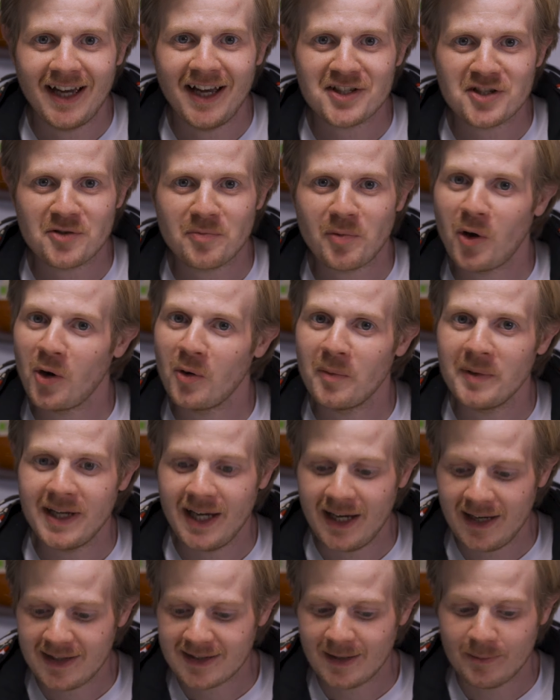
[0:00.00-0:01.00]
as you probably
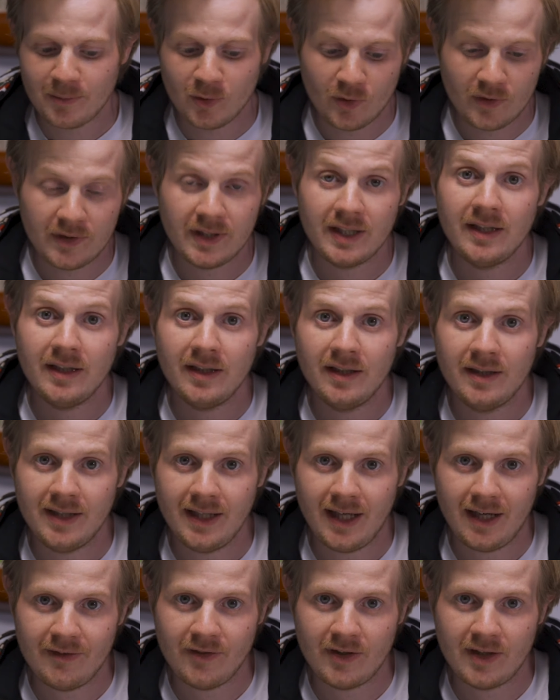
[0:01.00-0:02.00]
guessed, I bought the
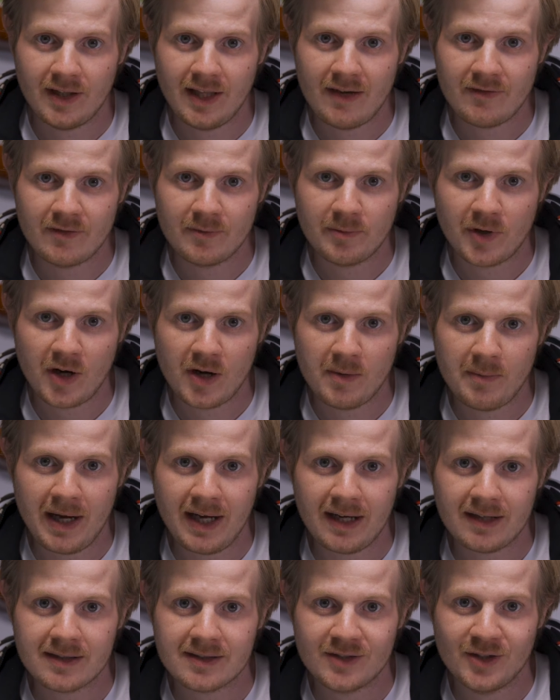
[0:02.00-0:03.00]
iPhone 11 Pro
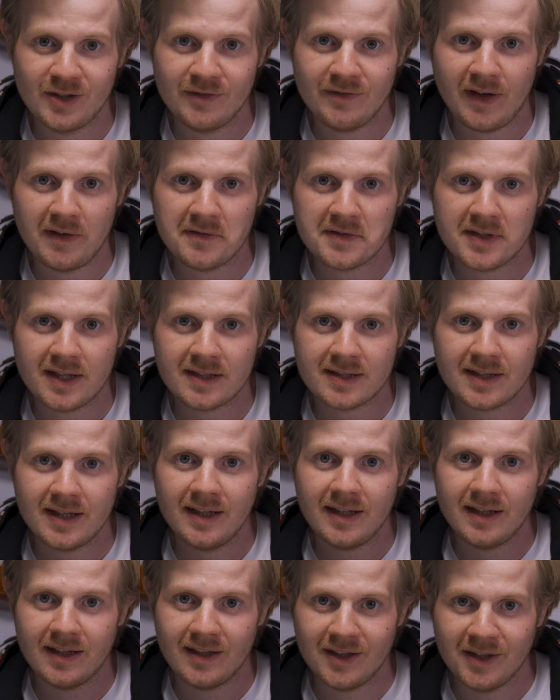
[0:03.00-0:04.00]
Max 256
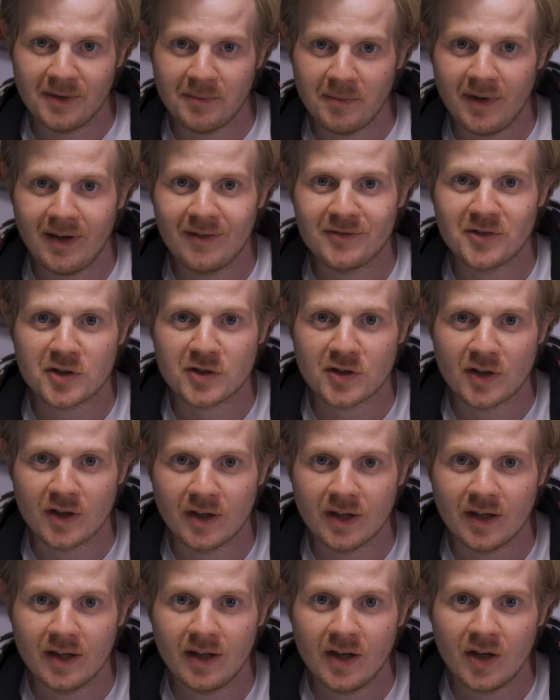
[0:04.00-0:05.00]
gig. I've just done
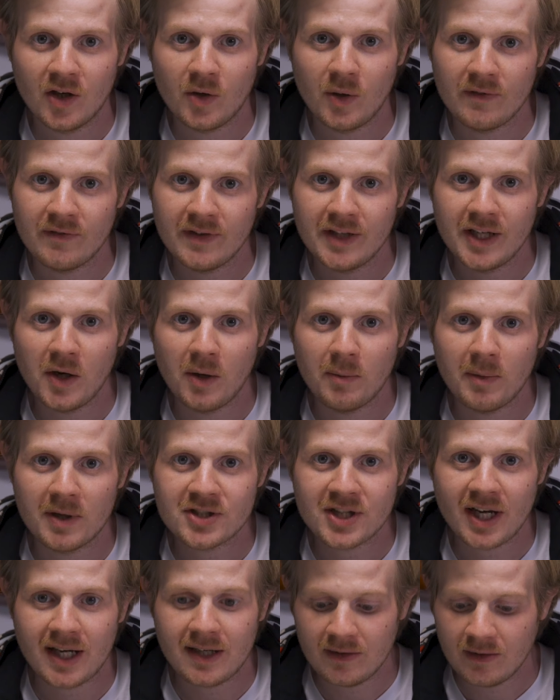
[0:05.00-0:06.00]
a quick video on my
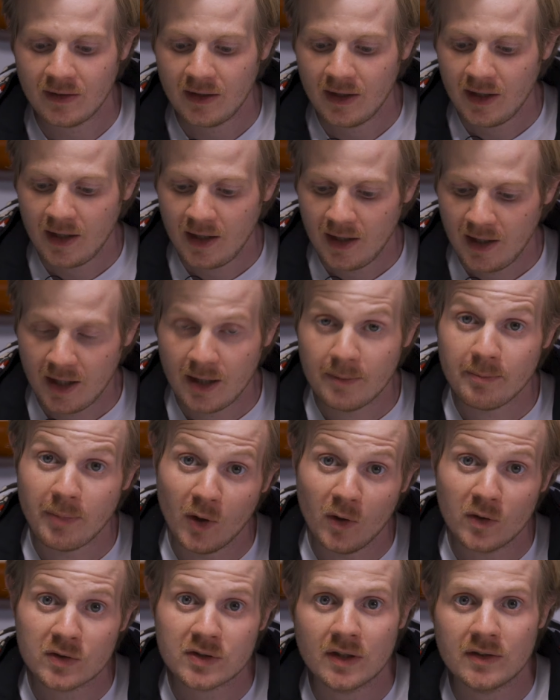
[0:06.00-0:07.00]
channel, but
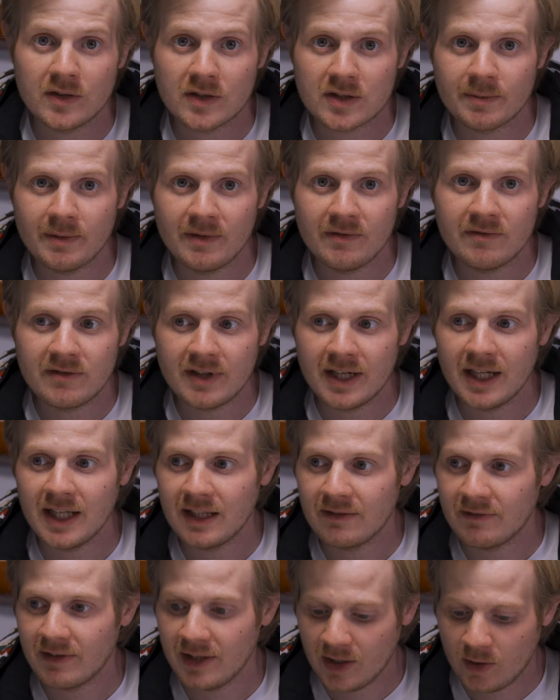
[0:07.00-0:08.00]
also just to be
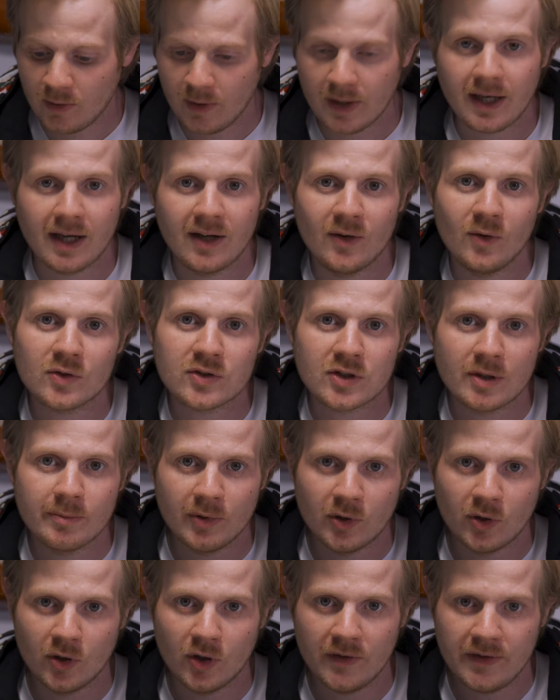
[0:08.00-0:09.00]
really quick, I also
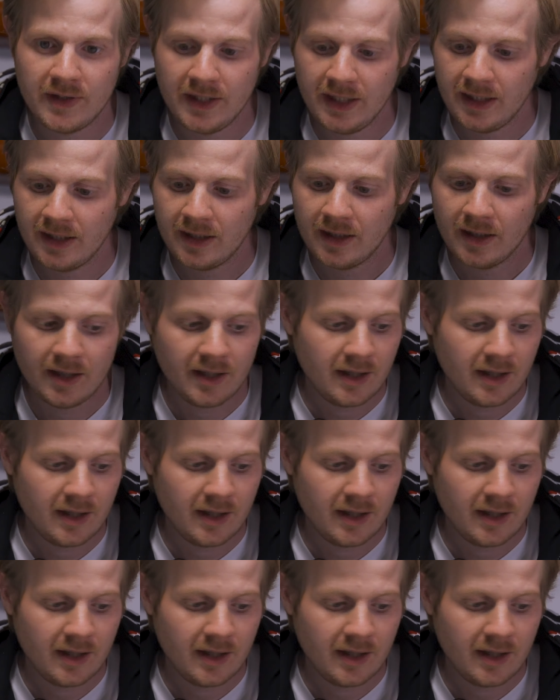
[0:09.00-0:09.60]
bought the